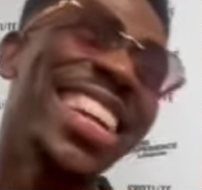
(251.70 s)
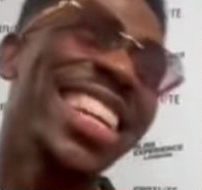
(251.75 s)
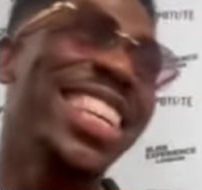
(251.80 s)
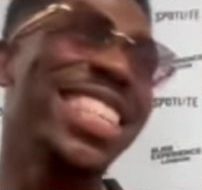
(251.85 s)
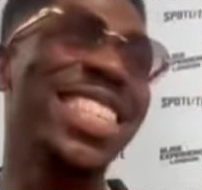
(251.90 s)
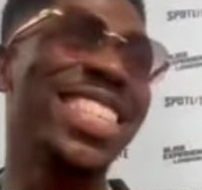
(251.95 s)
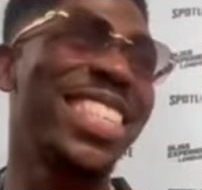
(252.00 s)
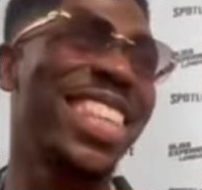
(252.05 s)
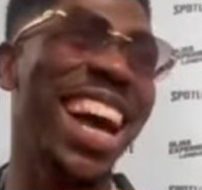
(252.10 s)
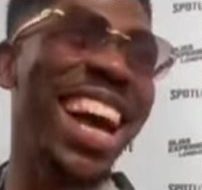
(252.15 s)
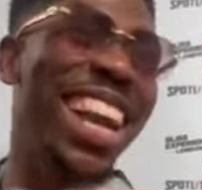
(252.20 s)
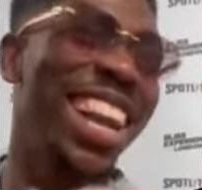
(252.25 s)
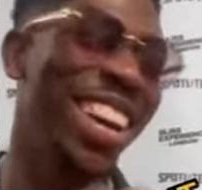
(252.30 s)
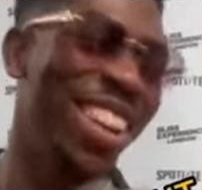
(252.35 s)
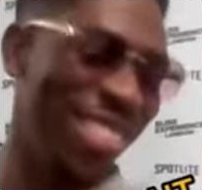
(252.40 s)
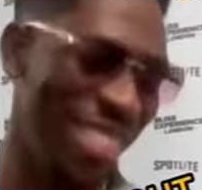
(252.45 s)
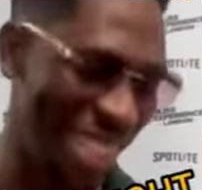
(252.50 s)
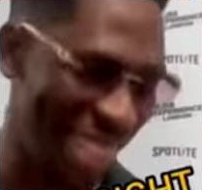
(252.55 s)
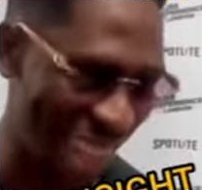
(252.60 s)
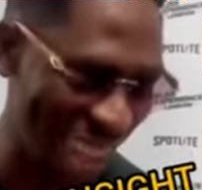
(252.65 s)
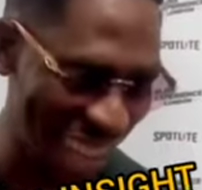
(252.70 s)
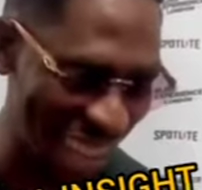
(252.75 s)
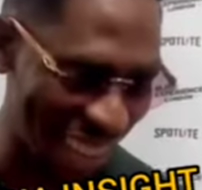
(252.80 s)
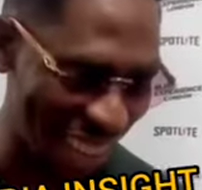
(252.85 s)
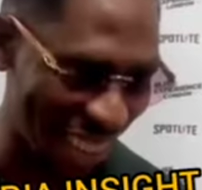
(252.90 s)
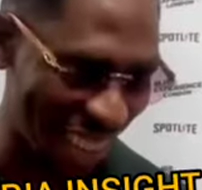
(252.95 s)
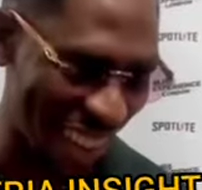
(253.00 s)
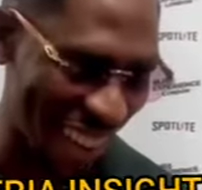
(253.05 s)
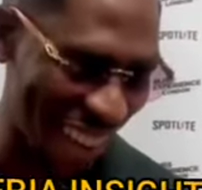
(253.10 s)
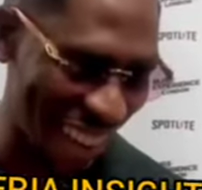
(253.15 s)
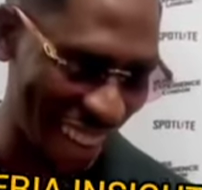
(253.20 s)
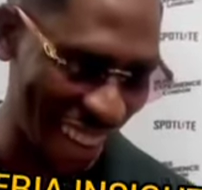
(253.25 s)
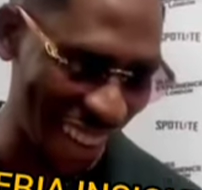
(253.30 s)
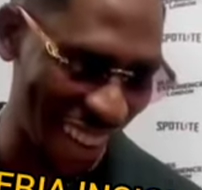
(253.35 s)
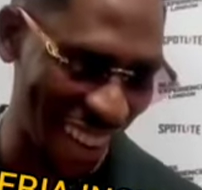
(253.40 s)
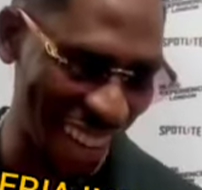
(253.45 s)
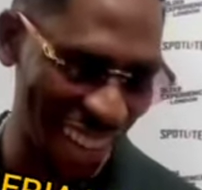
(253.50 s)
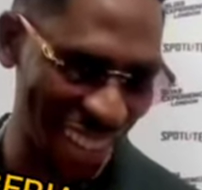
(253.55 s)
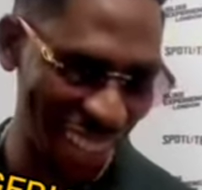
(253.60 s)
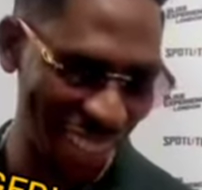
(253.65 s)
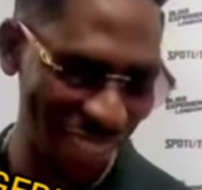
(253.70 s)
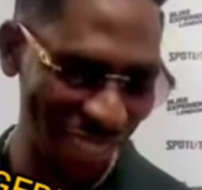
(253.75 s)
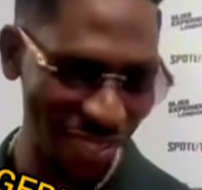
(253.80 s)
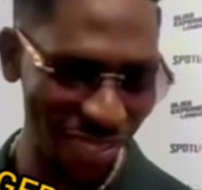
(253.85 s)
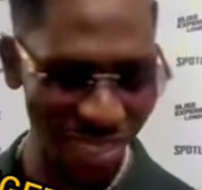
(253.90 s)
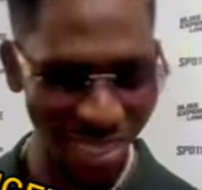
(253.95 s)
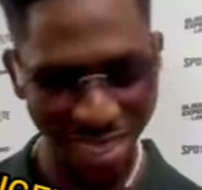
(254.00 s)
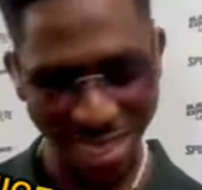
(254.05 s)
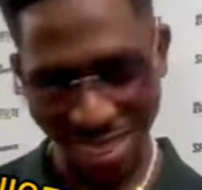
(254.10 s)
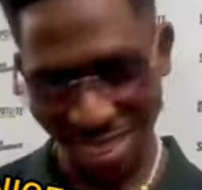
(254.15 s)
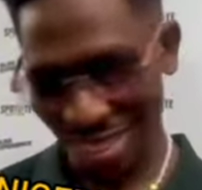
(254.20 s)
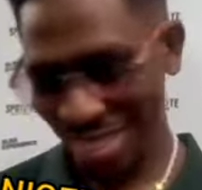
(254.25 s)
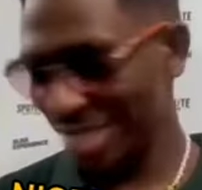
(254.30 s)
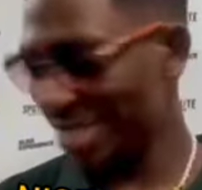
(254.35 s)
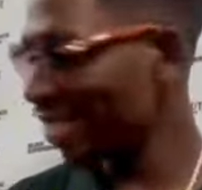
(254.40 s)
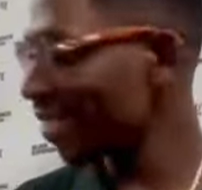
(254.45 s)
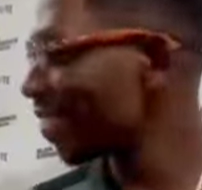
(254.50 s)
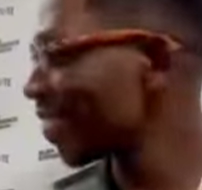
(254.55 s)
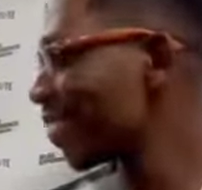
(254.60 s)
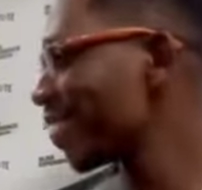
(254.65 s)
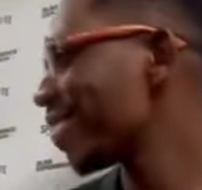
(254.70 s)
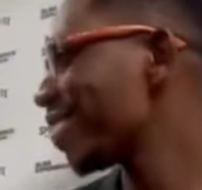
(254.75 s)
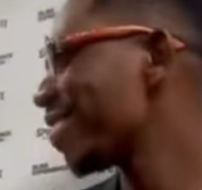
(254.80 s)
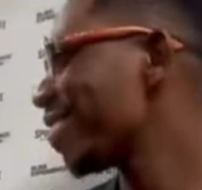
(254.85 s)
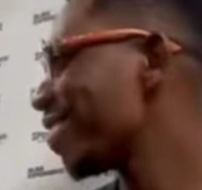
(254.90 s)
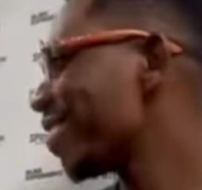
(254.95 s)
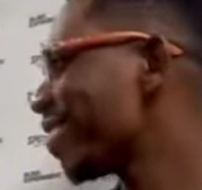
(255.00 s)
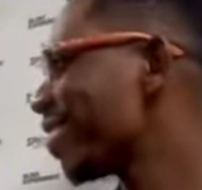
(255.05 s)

this is I love you. Thank you all. Come on.